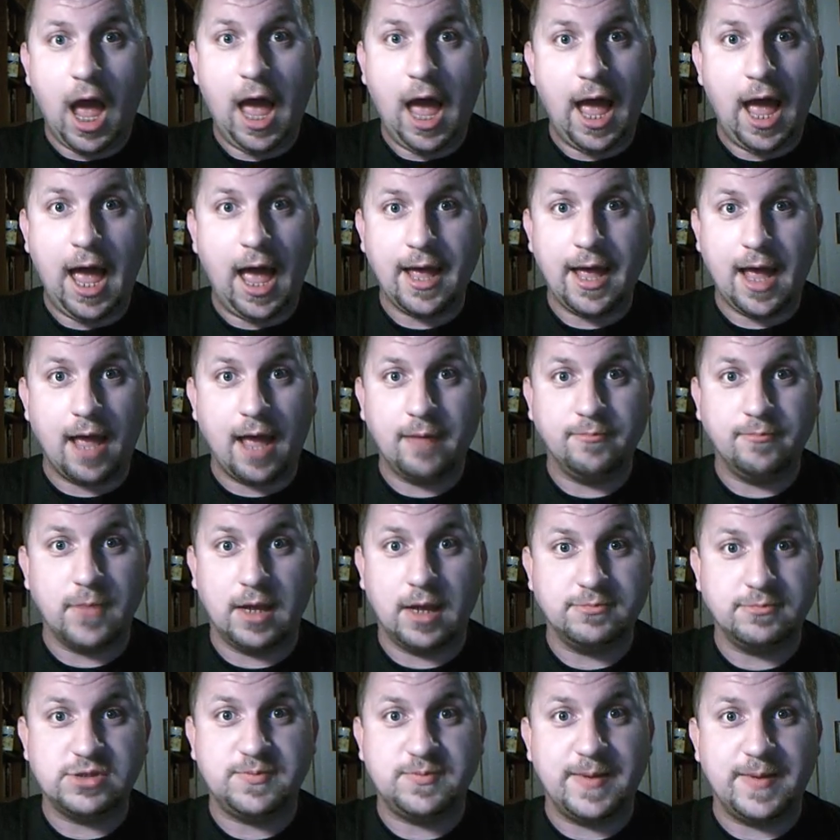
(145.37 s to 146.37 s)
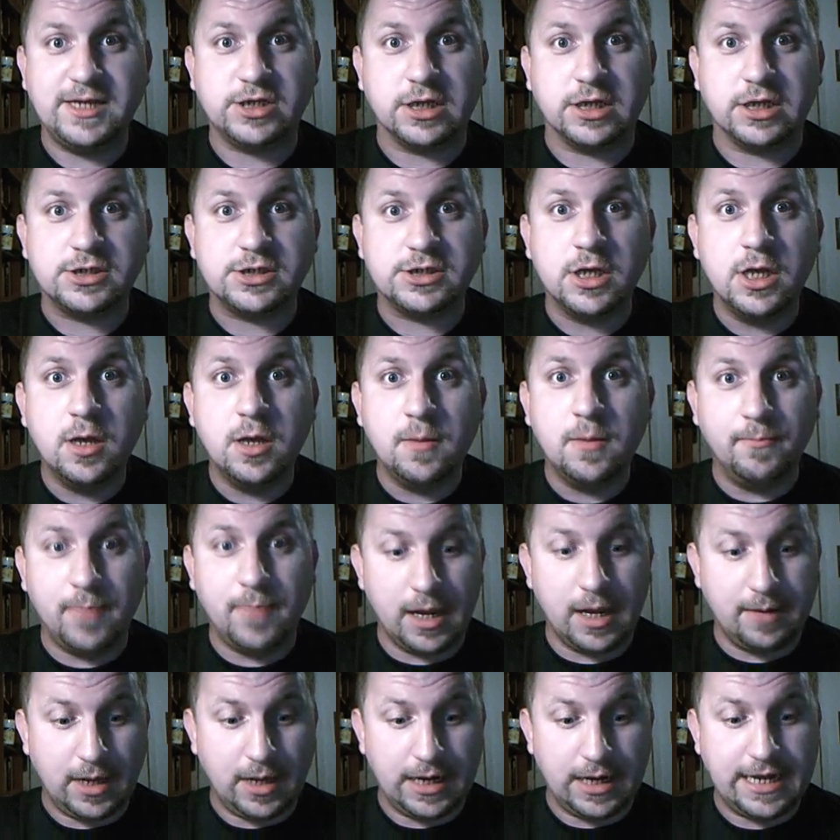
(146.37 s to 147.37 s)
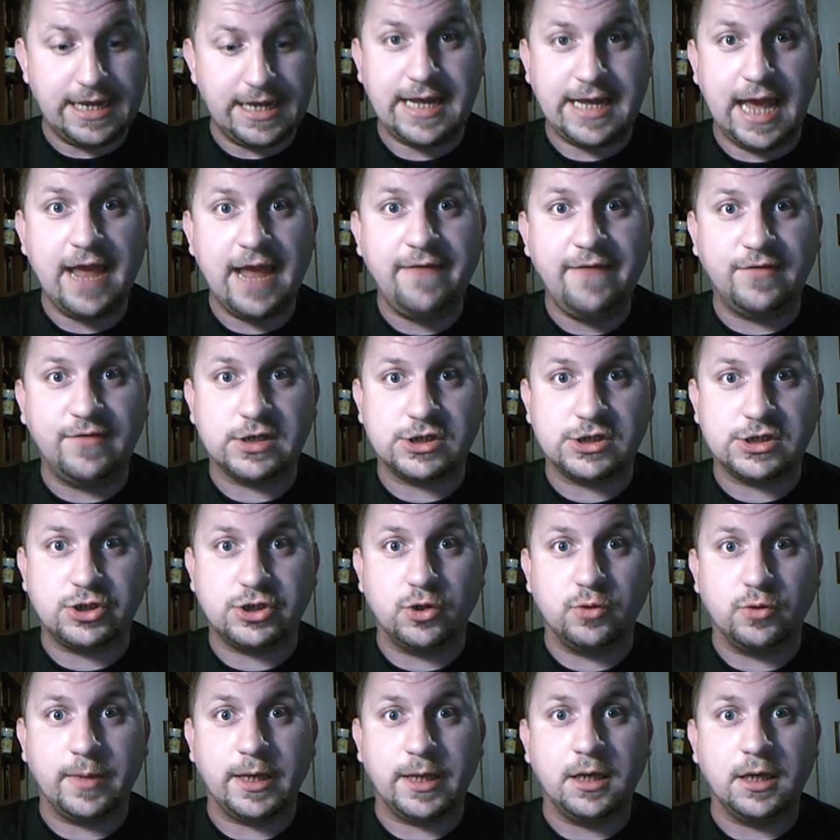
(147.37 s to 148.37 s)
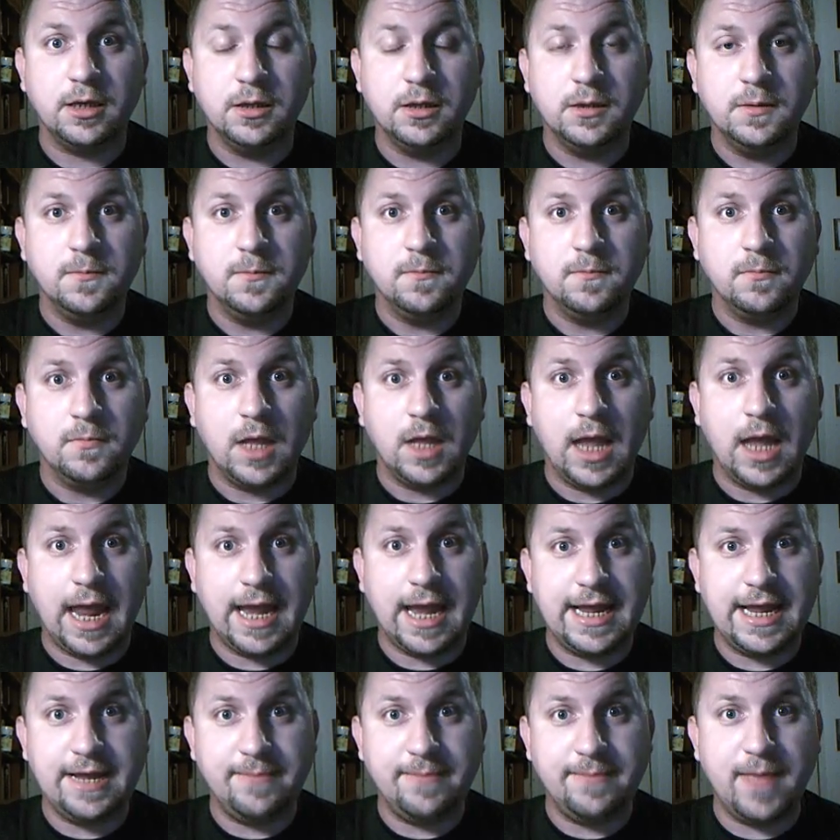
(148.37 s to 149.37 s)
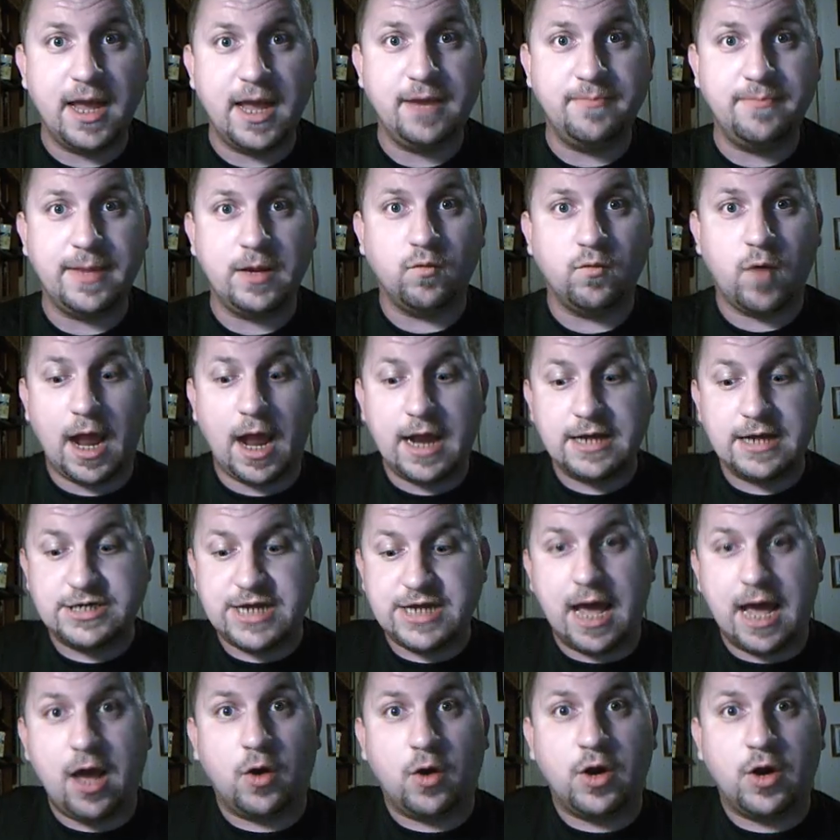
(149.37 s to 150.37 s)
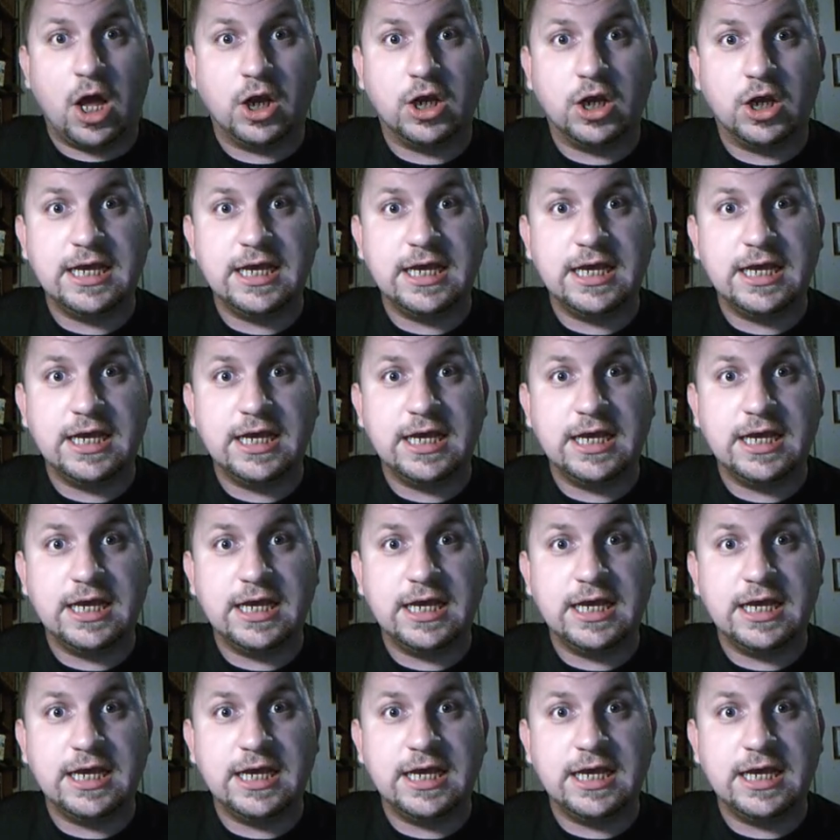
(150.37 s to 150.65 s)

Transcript: I'm speechless. But He gave this to me. And He made me write down a